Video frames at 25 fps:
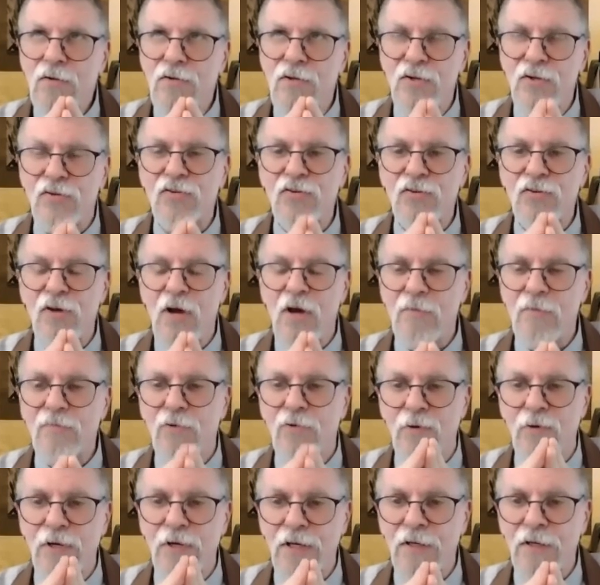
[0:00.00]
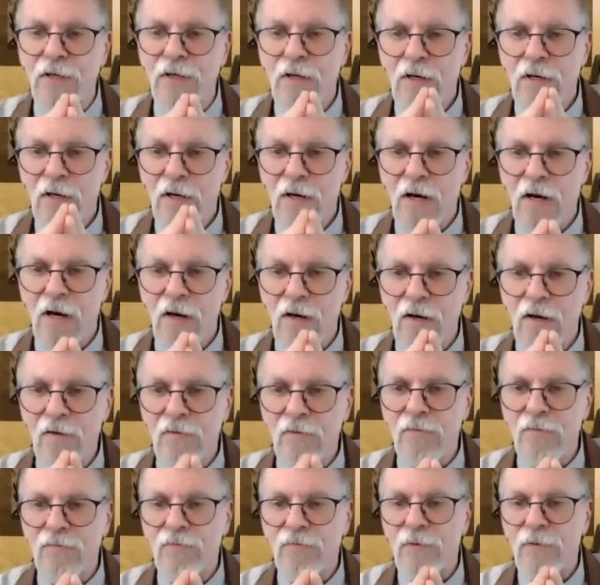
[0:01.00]
discovering
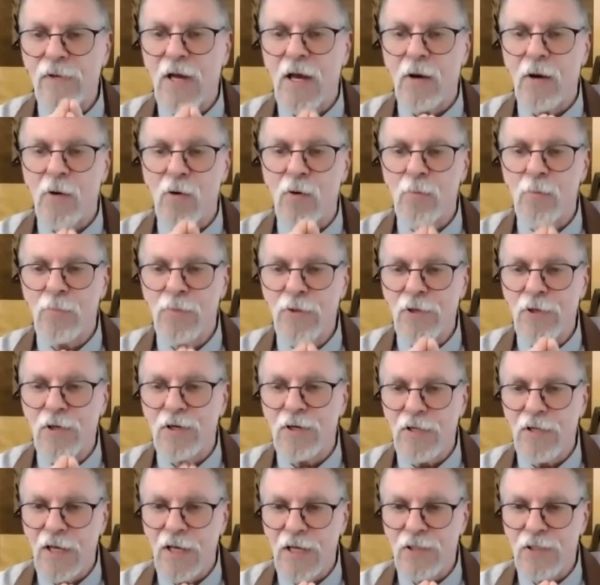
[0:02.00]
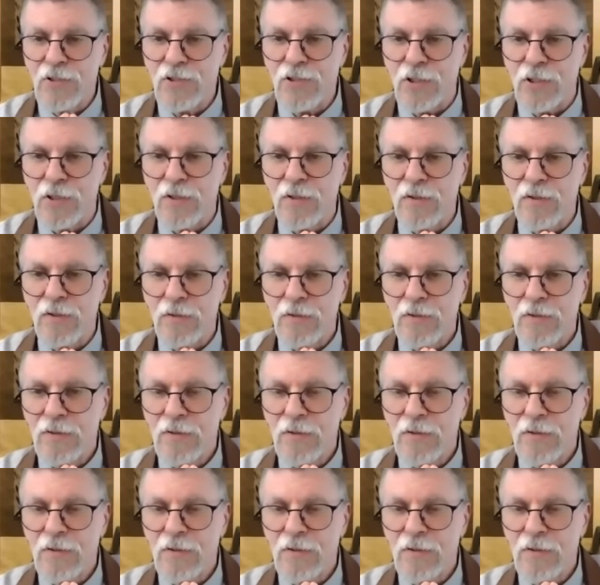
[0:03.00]
of our Buddha nature.